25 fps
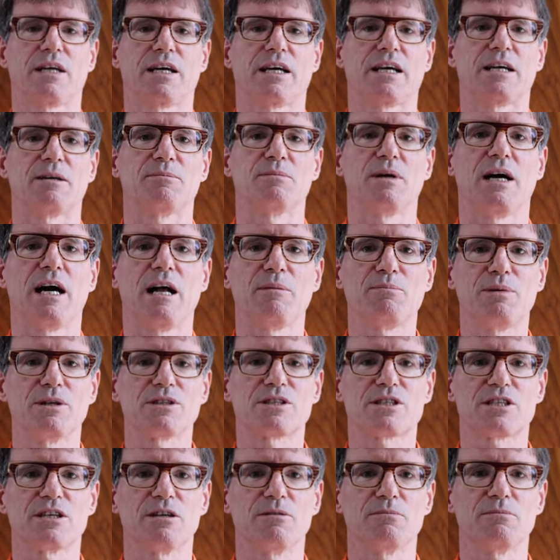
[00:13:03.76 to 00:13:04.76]
I'll
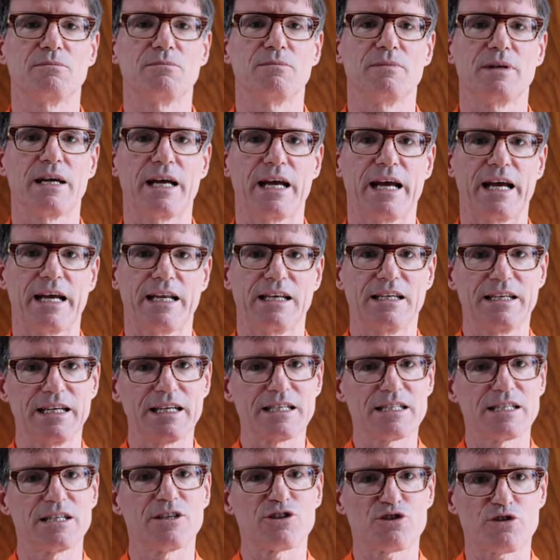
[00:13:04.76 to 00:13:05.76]
put some
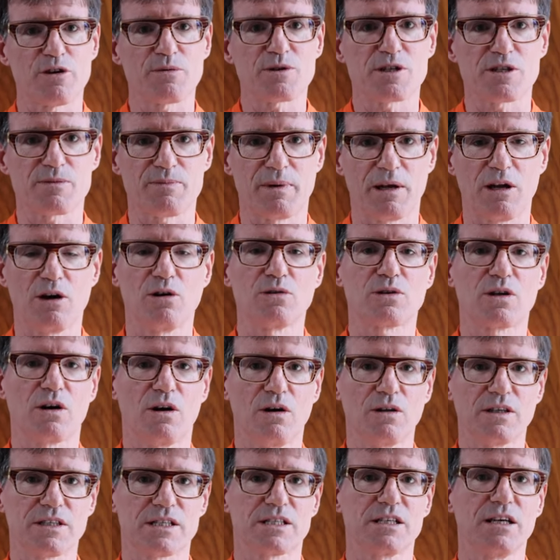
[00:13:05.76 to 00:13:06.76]
links in the descriptions below to
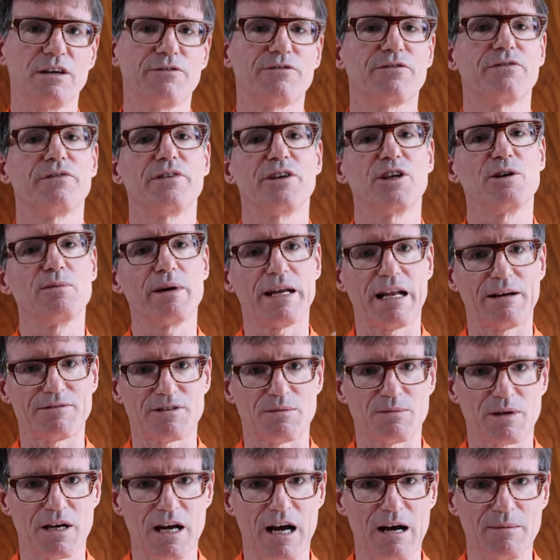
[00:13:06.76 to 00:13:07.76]
all the stuff. You might
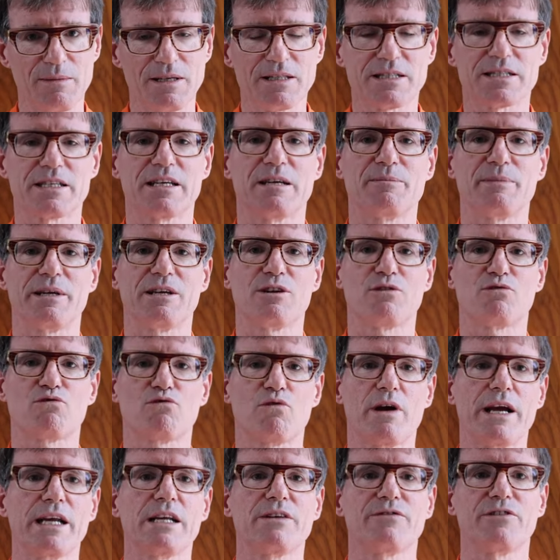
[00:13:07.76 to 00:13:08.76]
have some comments. It'd be
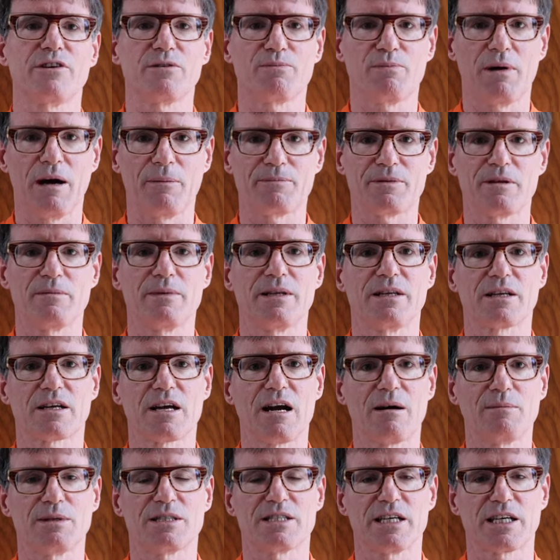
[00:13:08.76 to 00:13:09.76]
great if you'd pop them in the
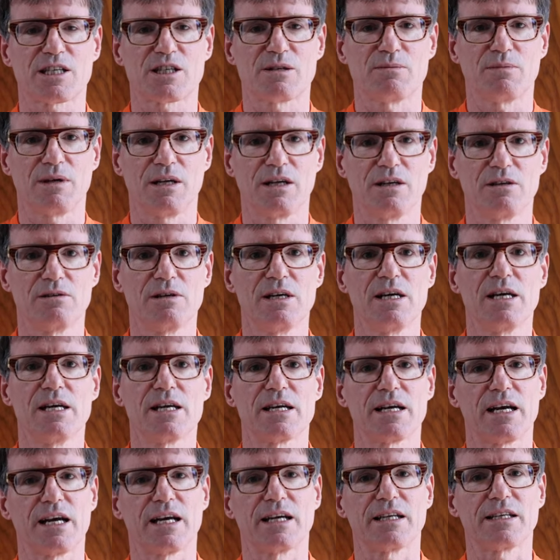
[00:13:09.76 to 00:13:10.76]
comment section below.
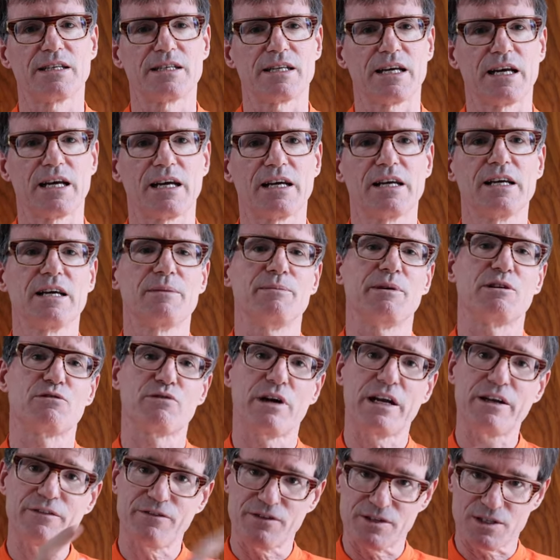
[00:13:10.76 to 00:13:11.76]
And it'd be
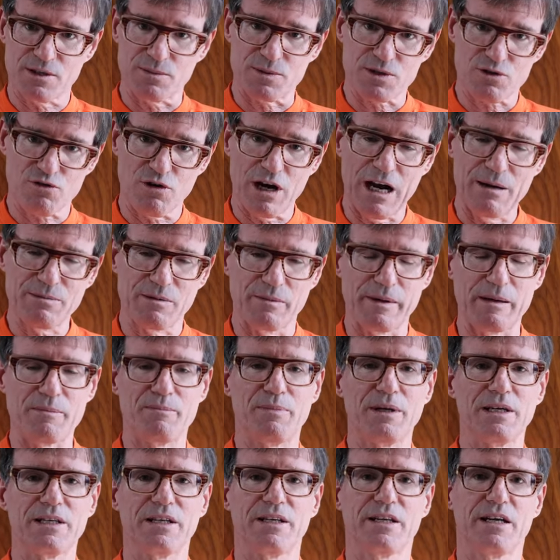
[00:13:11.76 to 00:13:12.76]
great if you'd subscribe. There'll be
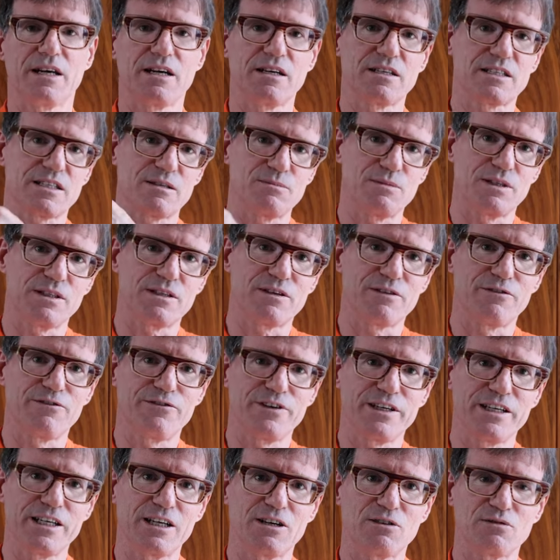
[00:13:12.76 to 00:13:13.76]
a button there, some other
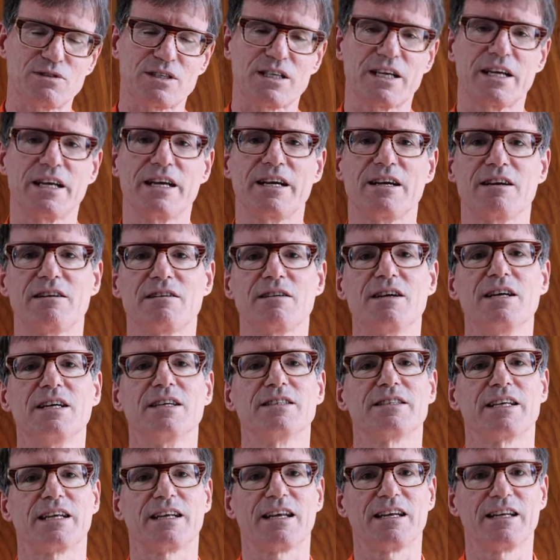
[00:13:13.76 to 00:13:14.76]
videos here
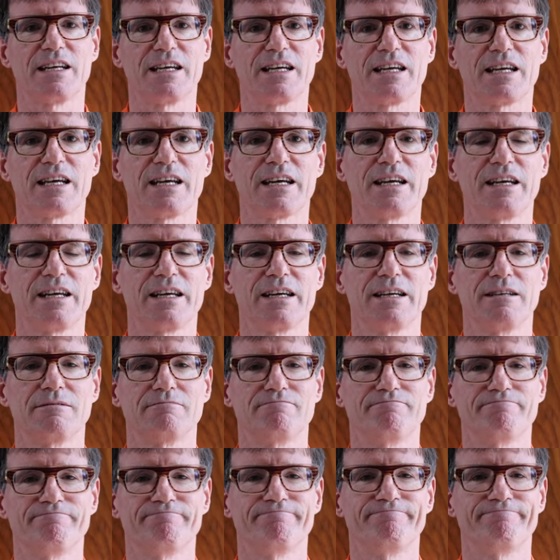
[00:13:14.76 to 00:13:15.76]
that link.
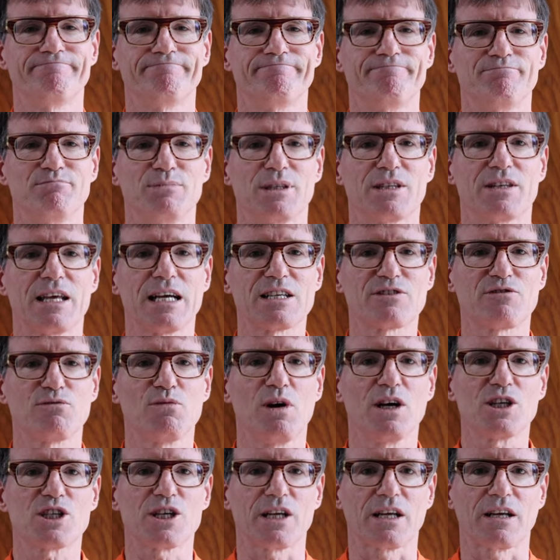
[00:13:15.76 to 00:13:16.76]
But thanks
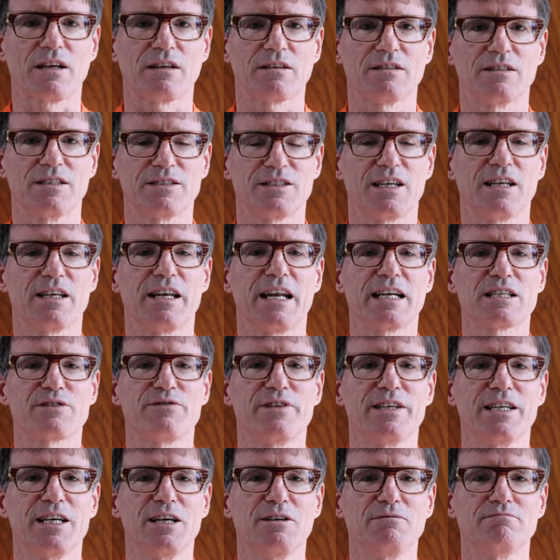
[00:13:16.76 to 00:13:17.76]
for watching. Until the next
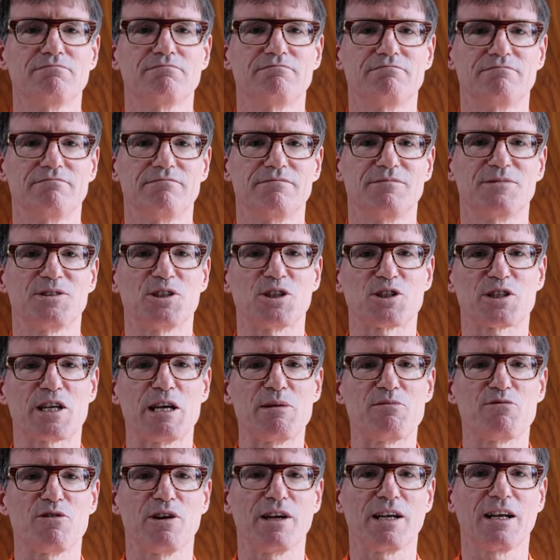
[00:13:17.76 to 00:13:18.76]
video, just
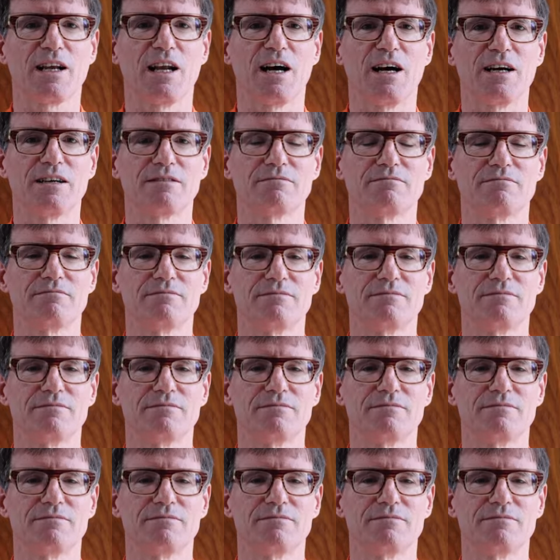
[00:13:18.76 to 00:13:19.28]
keep running along.